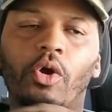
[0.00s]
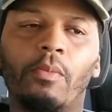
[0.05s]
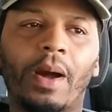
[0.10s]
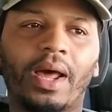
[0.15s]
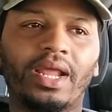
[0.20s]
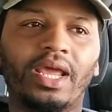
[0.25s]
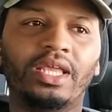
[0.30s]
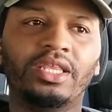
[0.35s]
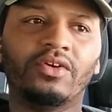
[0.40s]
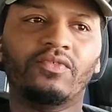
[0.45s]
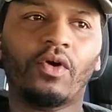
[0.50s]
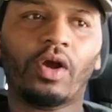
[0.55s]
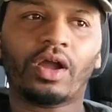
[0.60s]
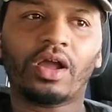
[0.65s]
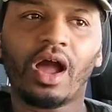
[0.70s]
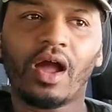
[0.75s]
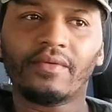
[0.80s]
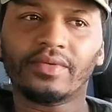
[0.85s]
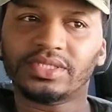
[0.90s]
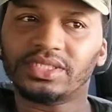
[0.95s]
by the end of our
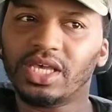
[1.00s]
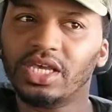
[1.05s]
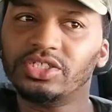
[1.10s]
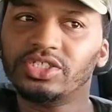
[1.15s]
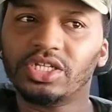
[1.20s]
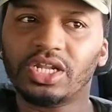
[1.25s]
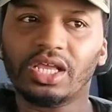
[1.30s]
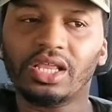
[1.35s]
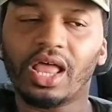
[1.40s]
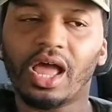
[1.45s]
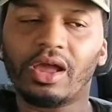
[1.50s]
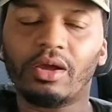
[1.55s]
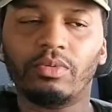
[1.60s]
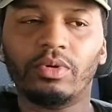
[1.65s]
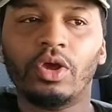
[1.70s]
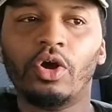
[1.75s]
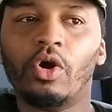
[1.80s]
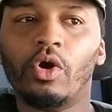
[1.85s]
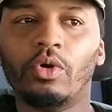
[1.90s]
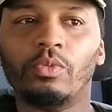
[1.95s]
conversation, they like,
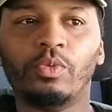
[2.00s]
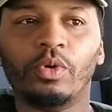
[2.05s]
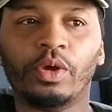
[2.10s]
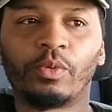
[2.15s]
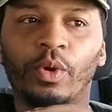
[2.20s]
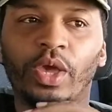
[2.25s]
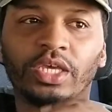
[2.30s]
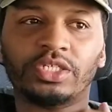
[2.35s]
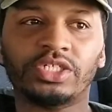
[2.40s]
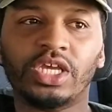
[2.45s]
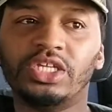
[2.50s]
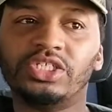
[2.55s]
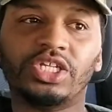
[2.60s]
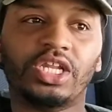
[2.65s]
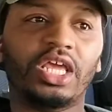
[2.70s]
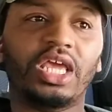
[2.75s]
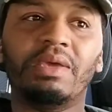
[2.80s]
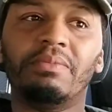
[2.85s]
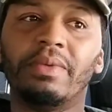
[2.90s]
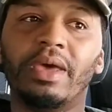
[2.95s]
well, we exchanging
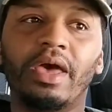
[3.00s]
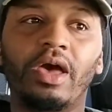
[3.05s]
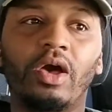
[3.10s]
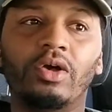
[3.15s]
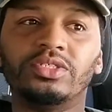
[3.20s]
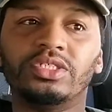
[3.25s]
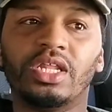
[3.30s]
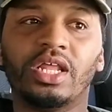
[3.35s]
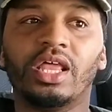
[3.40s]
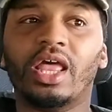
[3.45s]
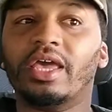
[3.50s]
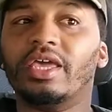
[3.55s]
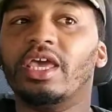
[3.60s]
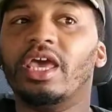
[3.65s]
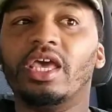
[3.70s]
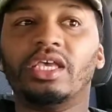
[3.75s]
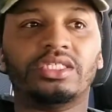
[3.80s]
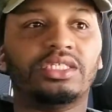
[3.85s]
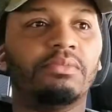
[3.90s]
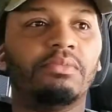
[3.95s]
emails, and they like,
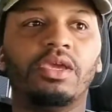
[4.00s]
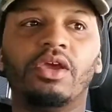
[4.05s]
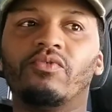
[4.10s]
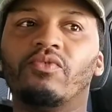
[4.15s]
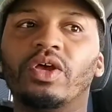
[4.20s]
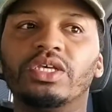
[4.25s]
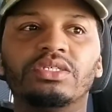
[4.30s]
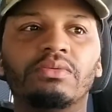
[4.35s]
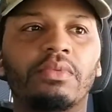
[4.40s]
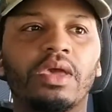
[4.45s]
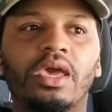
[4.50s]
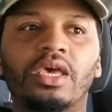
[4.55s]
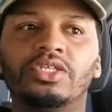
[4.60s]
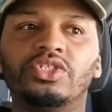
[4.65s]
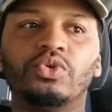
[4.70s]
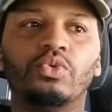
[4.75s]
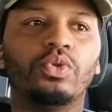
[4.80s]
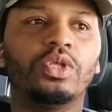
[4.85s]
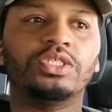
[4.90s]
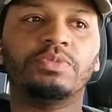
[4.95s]
yeah, send me a resume as
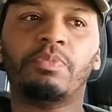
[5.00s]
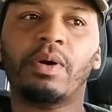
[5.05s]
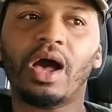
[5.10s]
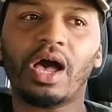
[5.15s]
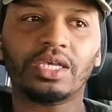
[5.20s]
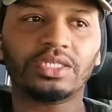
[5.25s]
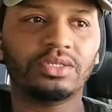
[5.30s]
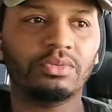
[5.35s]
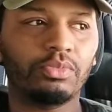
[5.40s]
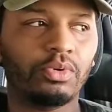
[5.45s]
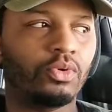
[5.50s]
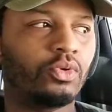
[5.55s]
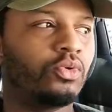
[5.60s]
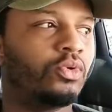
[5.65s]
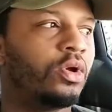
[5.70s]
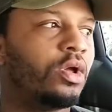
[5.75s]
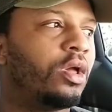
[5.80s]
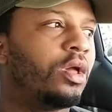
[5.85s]
soon as possible.